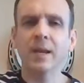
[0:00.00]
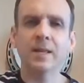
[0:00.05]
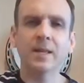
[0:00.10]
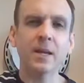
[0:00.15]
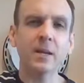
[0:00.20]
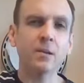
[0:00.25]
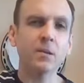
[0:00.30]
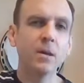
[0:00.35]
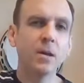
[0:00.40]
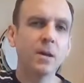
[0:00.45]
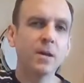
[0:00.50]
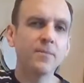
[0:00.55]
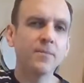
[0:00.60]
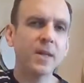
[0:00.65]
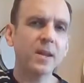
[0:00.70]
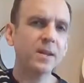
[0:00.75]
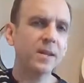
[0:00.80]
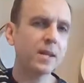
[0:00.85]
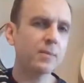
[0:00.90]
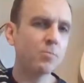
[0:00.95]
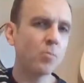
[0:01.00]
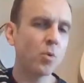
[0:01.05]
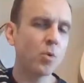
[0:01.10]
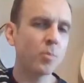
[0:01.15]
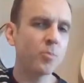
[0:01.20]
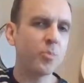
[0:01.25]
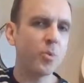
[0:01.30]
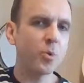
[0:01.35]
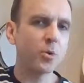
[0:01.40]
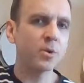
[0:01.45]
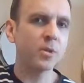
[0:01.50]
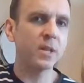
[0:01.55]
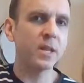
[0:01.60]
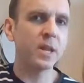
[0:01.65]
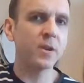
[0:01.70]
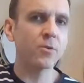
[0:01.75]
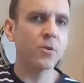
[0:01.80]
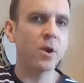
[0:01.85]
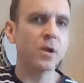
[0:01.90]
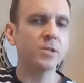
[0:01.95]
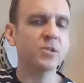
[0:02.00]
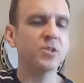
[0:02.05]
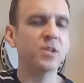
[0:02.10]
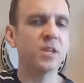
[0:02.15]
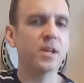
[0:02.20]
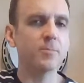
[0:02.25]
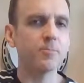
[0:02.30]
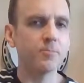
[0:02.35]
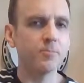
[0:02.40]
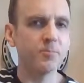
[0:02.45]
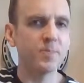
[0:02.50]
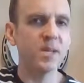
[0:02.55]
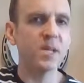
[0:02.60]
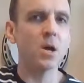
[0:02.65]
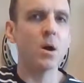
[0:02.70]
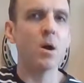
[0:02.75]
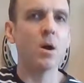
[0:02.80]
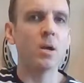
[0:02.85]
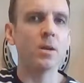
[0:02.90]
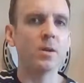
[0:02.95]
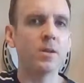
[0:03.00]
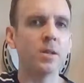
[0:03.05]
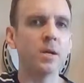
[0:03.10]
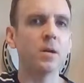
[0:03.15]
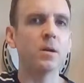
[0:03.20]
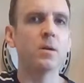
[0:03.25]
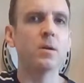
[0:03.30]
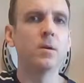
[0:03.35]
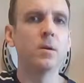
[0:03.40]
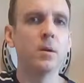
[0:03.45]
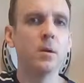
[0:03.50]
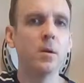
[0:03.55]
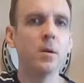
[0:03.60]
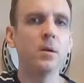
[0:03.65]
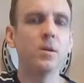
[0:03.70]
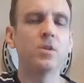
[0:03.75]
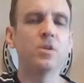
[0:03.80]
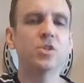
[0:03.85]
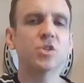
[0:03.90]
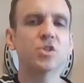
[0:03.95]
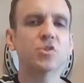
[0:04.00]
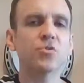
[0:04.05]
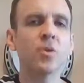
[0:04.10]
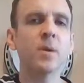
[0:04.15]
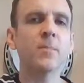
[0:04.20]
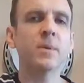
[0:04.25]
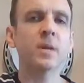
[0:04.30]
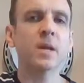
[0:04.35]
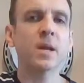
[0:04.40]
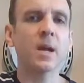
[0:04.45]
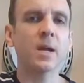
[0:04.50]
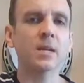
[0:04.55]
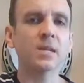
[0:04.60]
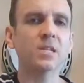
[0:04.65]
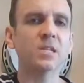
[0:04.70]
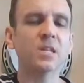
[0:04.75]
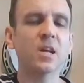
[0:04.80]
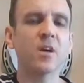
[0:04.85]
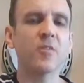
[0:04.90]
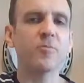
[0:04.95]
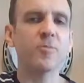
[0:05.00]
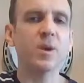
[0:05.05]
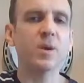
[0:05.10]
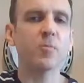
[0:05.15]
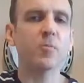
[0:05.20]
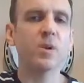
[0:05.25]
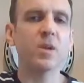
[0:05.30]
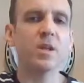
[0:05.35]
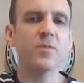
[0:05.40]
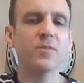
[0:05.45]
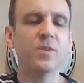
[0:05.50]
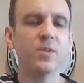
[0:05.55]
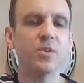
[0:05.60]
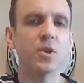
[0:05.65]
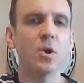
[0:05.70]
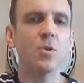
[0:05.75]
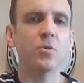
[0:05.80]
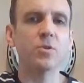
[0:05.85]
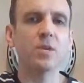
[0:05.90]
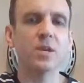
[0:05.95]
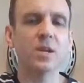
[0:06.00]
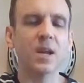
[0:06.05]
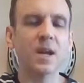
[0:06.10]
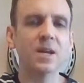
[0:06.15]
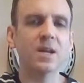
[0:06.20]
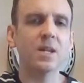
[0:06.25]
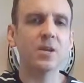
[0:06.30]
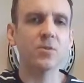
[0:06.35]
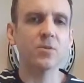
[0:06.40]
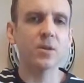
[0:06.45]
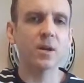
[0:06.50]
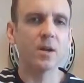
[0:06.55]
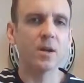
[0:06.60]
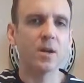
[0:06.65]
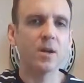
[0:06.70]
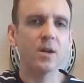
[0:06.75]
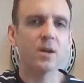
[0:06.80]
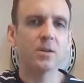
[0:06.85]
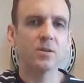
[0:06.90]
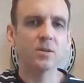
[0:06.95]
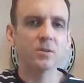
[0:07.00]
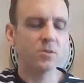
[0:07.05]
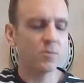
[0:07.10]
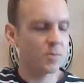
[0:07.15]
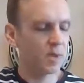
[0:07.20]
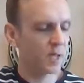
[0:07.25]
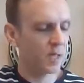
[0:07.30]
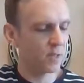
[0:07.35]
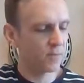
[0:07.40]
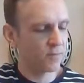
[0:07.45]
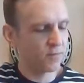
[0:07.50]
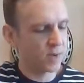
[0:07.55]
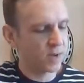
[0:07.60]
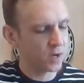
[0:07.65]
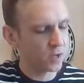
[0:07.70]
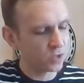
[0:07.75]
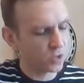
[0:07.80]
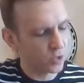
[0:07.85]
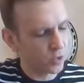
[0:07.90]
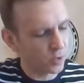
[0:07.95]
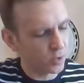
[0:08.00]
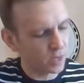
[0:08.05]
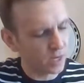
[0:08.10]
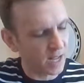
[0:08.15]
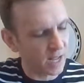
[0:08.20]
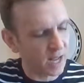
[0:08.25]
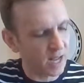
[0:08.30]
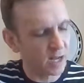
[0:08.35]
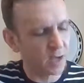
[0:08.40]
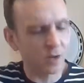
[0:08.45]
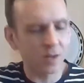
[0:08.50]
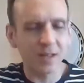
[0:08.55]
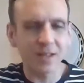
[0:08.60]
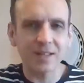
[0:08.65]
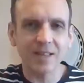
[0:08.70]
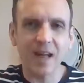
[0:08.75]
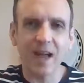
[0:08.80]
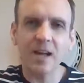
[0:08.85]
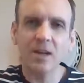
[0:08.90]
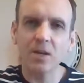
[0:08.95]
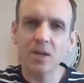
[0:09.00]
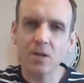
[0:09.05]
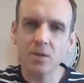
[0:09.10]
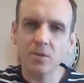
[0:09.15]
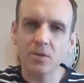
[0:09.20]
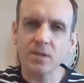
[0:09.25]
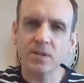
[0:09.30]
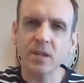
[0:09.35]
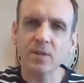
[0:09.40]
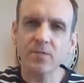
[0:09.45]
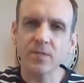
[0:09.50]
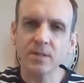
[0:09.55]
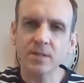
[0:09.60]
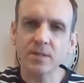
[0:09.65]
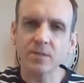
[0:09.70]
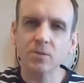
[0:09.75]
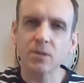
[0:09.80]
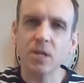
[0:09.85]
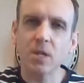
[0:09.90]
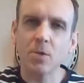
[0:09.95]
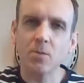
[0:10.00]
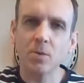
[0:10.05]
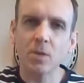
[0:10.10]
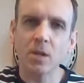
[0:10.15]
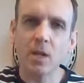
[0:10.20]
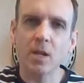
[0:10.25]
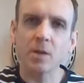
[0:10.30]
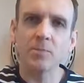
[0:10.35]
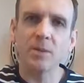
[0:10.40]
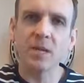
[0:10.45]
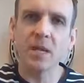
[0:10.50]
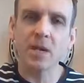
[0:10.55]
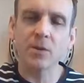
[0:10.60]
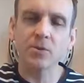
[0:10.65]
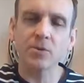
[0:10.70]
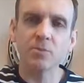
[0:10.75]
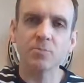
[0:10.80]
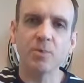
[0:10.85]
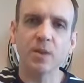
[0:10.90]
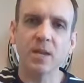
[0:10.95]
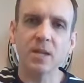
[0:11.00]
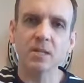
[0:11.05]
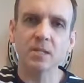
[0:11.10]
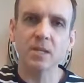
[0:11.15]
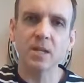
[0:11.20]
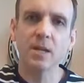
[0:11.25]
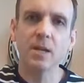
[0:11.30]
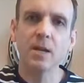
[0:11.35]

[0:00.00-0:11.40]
and that'll get more important later on as you get beyond the strumming kind of stuff. But if you don't, you kind of hear see my fingers go at an angle like that. You hear the difference. You hear what a lot of beginners play is they